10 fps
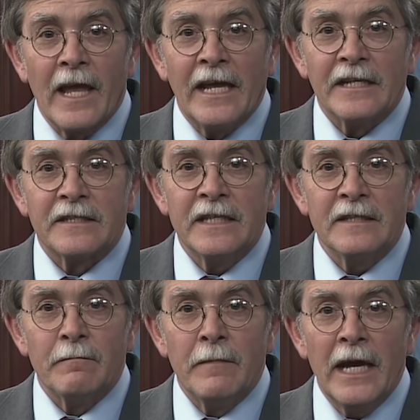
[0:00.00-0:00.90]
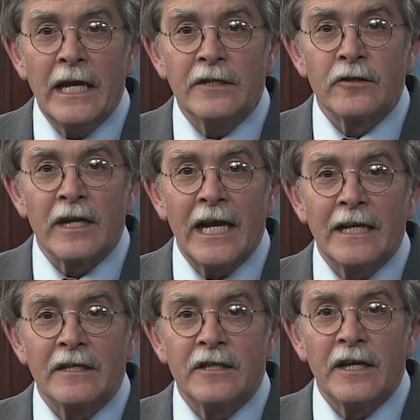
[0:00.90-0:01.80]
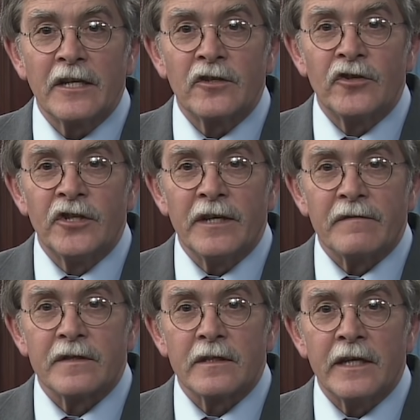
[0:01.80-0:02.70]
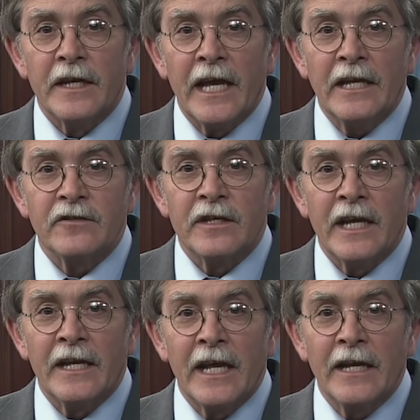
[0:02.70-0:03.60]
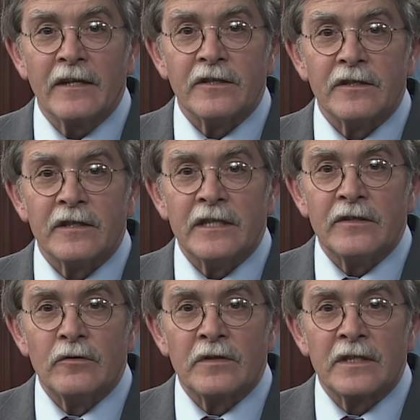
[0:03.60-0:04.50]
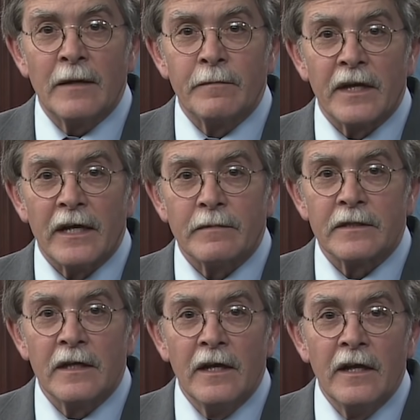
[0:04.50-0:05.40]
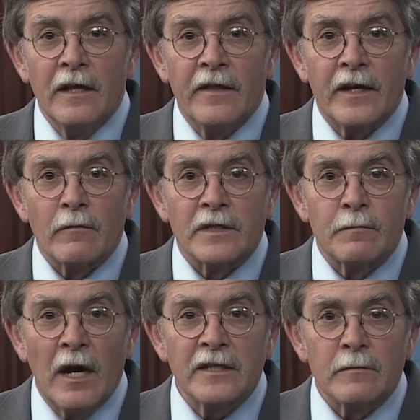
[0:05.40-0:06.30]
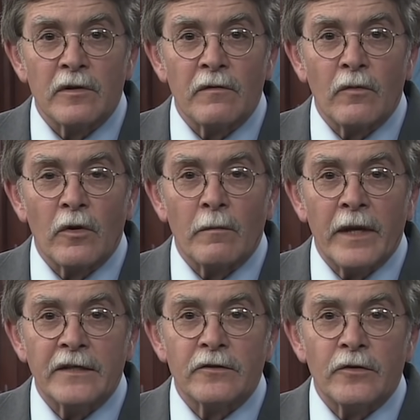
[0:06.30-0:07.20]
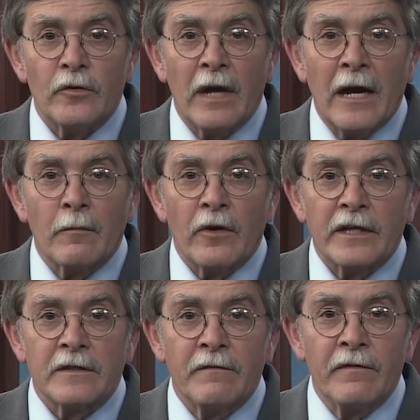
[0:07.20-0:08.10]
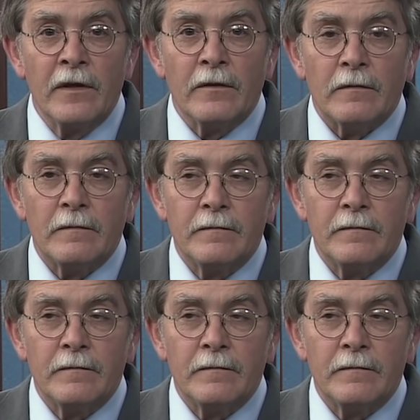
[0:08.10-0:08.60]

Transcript: And it's these major antigenic shifts in H and N antigens, these new subtypes, that are responsible for major new outbreaks of flu.